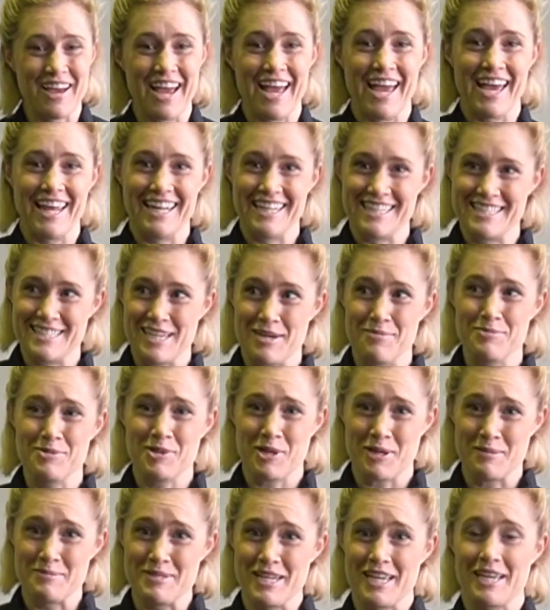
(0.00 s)
and
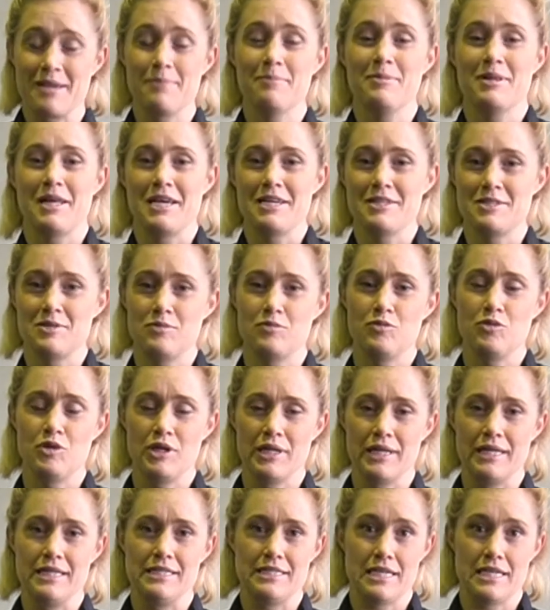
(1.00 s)
sometimes they can play some really